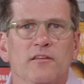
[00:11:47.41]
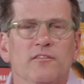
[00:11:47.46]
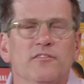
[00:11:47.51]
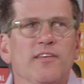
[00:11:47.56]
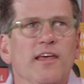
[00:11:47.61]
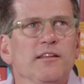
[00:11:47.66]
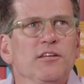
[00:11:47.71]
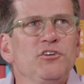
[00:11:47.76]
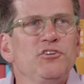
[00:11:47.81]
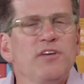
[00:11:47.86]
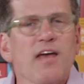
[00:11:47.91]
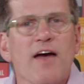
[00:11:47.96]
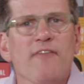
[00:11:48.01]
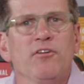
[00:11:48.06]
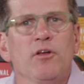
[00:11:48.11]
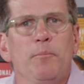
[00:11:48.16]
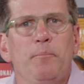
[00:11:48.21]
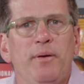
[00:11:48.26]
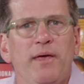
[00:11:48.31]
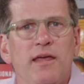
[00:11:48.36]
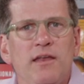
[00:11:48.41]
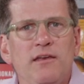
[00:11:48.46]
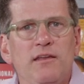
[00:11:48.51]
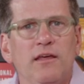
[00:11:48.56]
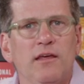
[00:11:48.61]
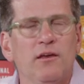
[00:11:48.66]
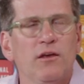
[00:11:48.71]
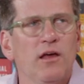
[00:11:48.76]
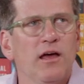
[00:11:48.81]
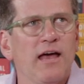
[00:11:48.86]
Sally, do you have an
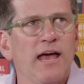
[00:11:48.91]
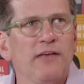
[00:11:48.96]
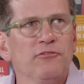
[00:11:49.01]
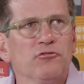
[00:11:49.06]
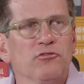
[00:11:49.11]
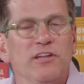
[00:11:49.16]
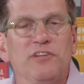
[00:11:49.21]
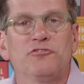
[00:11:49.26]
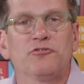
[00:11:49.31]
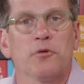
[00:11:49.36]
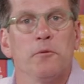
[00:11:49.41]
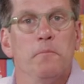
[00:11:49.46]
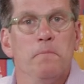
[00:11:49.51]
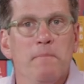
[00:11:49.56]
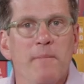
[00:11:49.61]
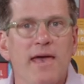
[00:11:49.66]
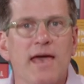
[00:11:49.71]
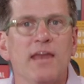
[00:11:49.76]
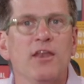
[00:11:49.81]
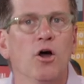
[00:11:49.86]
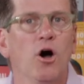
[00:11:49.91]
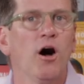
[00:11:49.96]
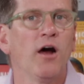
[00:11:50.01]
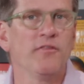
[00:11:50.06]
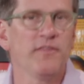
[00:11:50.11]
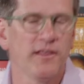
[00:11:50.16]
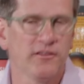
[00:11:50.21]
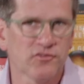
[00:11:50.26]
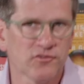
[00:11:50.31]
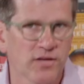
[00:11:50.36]
opinion as relates to men
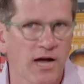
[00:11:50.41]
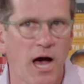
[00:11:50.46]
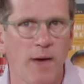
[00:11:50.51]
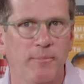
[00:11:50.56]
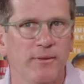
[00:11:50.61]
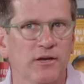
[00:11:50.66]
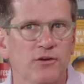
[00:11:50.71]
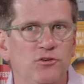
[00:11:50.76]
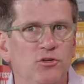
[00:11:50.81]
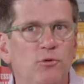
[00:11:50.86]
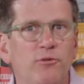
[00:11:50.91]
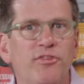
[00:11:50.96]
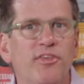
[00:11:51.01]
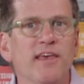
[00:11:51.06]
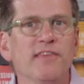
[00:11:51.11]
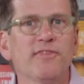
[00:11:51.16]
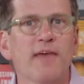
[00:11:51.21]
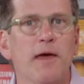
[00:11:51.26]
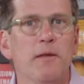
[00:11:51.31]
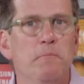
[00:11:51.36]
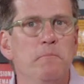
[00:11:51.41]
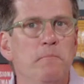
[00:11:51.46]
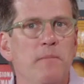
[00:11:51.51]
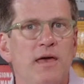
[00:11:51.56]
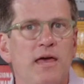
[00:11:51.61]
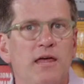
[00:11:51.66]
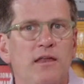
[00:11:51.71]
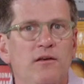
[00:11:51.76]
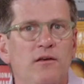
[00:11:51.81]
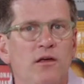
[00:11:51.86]
on this topic? Do you think that
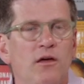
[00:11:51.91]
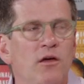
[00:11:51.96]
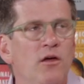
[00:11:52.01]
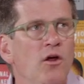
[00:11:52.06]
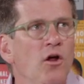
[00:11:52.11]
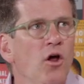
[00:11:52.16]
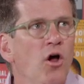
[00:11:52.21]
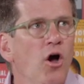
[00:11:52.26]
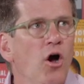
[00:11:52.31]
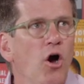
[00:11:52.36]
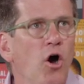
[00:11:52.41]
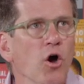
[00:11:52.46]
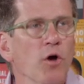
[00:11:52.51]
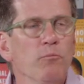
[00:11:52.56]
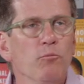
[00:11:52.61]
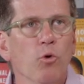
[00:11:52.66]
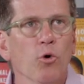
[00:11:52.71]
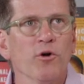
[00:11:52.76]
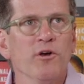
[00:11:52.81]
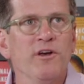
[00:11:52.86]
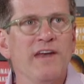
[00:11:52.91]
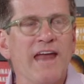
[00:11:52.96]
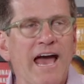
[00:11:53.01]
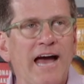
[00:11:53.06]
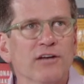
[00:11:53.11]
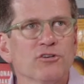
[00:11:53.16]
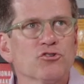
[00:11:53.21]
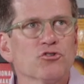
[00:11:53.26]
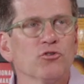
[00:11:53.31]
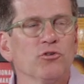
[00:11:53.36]
men are more
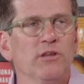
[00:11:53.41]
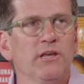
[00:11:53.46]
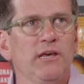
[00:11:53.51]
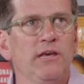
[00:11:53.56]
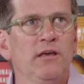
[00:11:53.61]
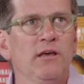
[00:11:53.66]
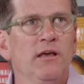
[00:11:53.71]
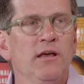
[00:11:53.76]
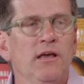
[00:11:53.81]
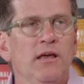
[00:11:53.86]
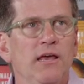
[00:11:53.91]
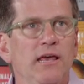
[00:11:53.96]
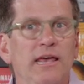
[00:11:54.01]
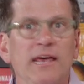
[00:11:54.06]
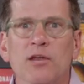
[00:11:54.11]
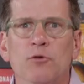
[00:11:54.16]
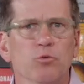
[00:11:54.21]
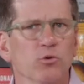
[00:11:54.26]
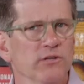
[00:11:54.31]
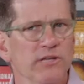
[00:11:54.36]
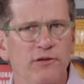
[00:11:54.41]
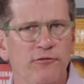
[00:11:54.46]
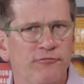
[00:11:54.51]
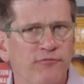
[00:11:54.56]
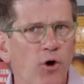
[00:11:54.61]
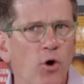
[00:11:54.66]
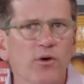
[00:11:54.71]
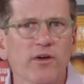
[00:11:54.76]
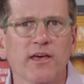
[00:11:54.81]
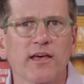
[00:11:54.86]
naturally inwardly
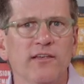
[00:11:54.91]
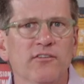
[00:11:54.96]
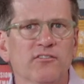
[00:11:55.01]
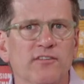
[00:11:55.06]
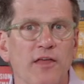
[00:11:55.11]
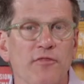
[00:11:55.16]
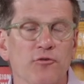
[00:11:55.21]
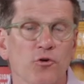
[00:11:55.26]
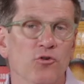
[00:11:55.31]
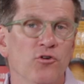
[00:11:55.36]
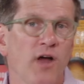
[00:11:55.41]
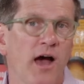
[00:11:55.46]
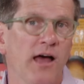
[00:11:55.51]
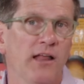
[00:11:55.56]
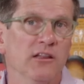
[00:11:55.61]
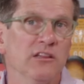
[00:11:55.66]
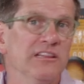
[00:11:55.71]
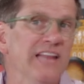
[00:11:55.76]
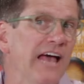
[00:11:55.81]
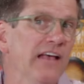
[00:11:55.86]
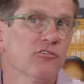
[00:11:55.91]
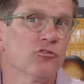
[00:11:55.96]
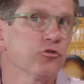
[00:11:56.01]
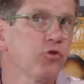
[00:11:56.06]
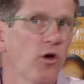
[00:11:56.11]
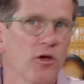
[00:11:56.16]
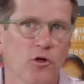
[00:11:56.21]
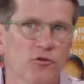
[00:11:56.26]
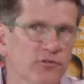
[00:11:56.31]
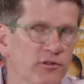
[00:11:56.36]
focused, that they're not less
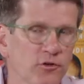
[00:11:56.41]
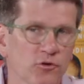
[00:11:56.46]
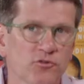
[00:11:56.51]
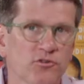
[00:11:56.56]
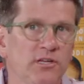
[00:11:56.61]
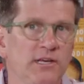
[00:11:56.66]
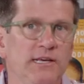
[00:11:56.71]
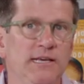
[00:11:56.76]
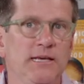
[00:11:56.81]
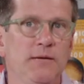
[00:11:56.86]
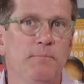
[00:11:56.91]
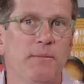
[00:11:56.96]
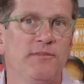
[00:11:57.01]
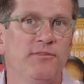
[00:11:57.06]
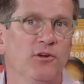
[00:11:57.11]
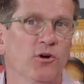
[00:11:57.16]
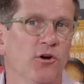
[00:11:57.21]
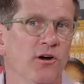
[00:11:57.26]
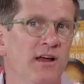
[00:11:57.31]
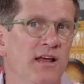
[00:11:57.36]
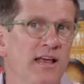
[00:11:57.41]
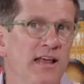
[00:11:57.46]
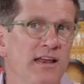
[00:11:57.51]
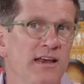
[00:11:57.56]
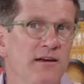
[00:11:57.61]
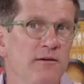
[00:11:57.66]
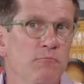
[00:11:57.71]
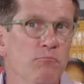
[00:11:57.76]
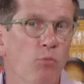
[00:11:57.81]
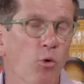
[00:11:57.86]
loyal to their team, but they're
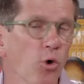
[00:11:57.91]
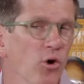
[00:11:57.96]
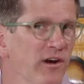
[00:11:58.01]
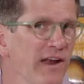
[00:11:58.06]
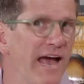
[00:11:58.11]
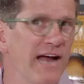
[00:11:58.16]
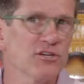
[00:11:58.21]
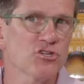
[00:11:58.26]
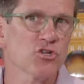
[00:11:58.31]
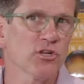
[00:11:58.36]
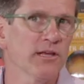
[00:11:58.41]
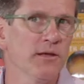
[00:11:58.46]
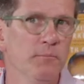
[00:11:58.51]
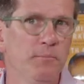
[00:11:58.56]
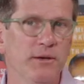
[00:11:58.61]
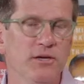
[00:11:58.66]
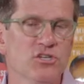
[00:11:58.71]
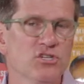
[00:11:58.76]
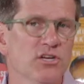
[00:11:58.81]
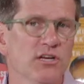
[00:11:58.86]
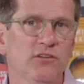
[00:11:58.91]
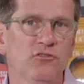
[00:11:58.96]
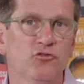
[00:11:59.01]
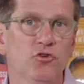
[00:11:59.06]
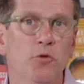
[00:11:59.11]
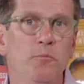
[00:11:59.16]
more naturally ambitious?